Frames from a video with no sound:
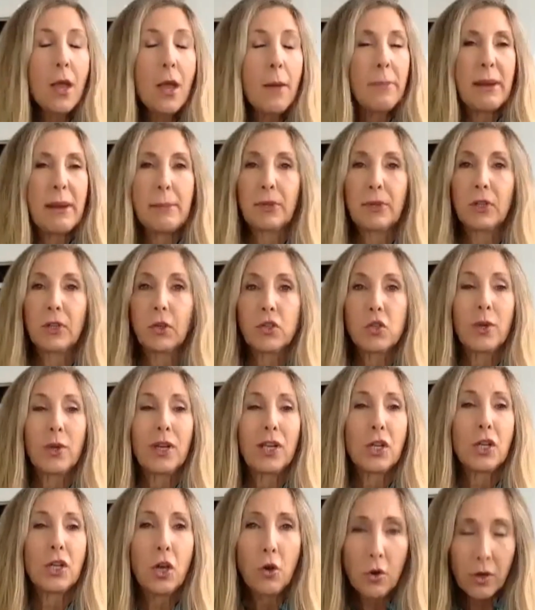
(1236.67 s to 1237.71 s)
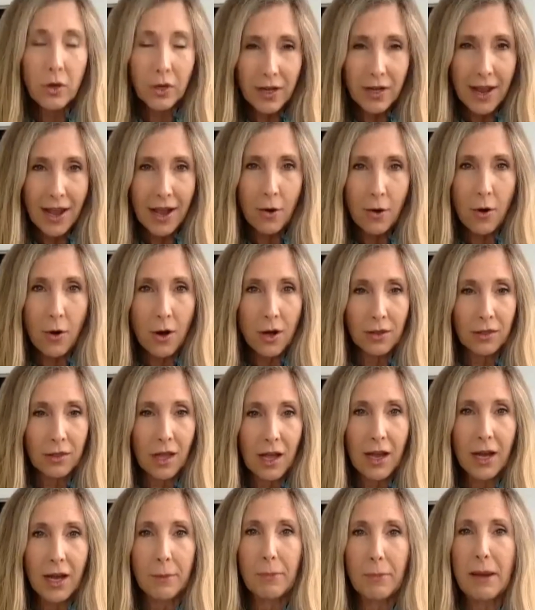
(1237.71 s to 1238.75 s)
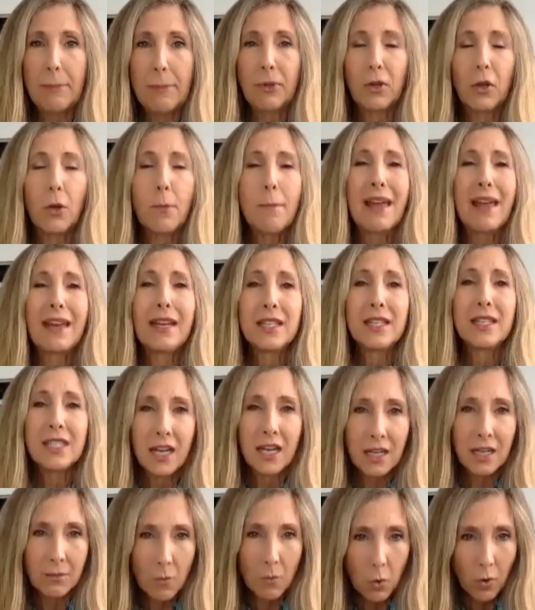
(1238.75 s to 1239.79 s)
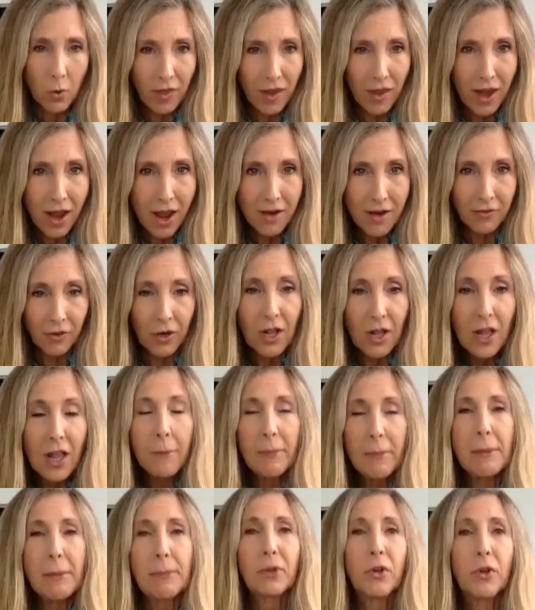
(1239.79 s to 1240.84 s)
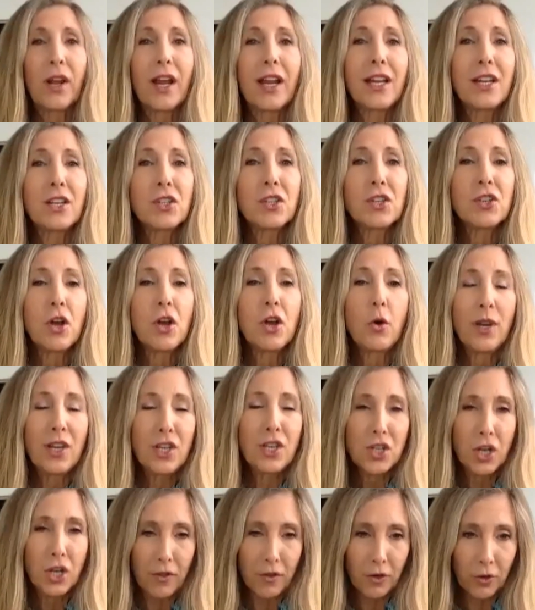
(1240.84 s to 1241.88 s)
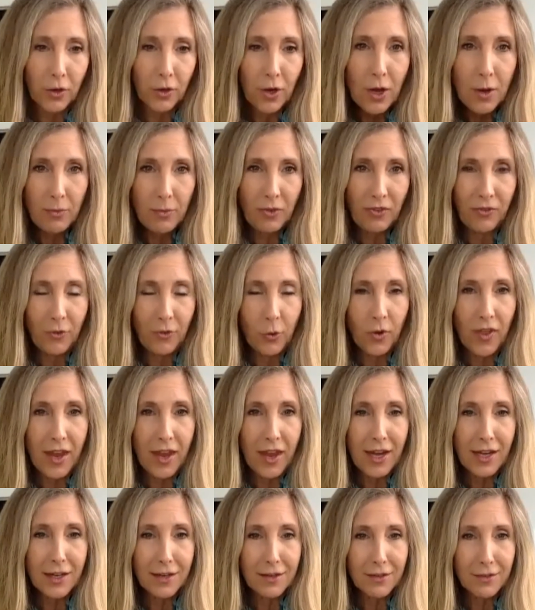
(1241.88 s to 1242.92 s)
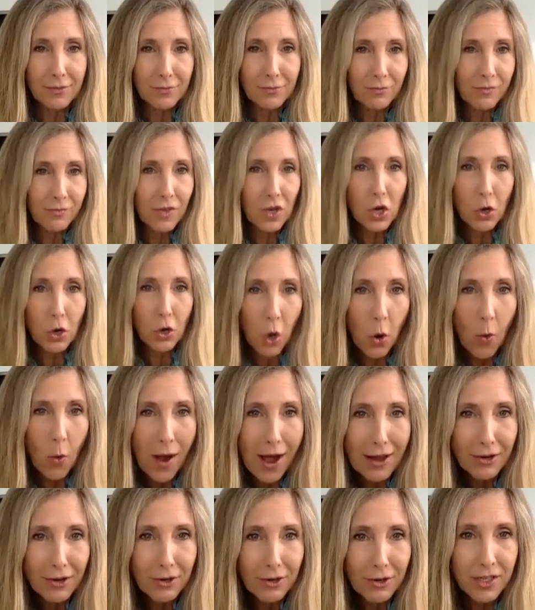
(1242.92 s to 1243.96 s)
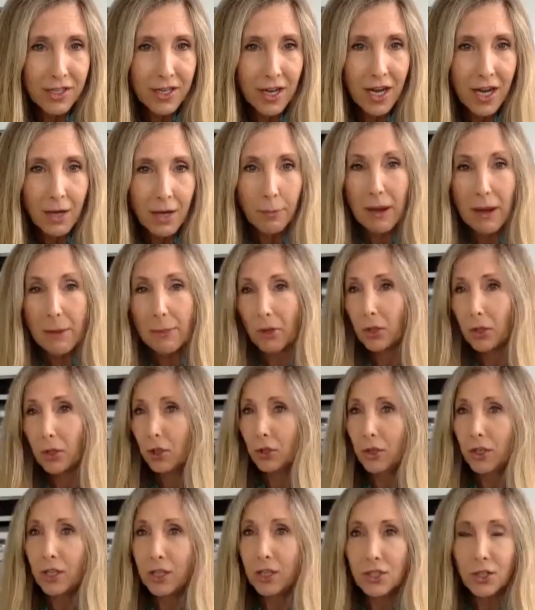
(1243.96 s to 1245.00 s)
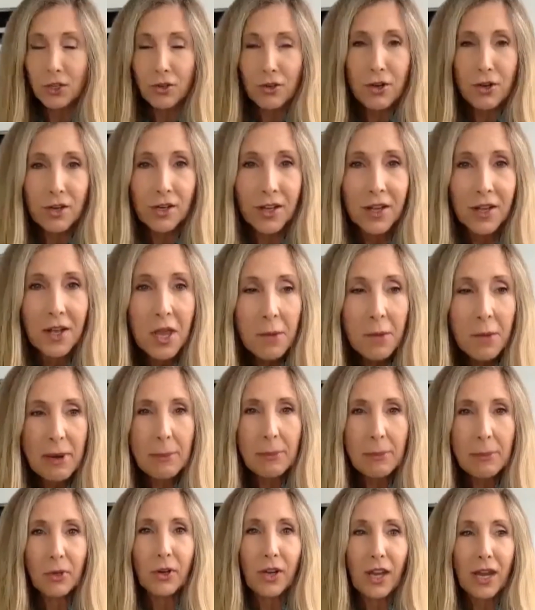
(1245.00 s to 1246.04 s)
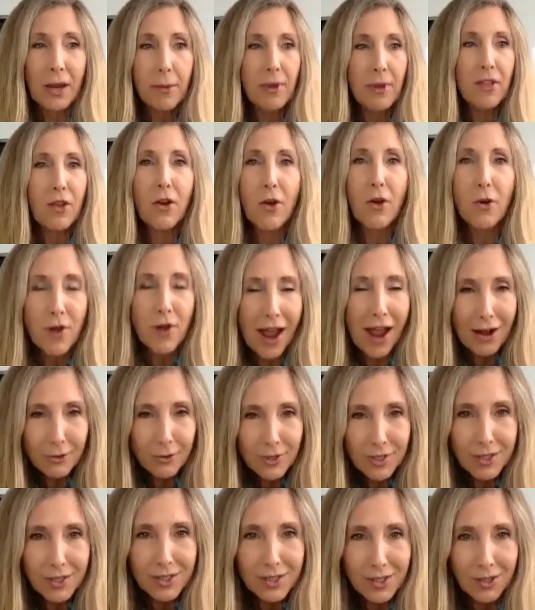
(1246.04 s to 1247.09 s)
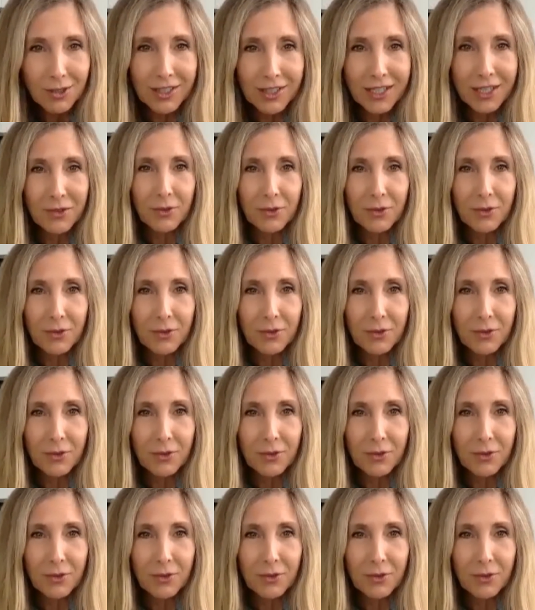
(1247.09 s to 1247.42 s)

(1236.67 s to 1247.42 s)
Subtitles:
People are doing yoga now online. People are meditating more than ever. People are getting to know each other before they go out on a date. People are learning to cook. People are keeping their own houses clean.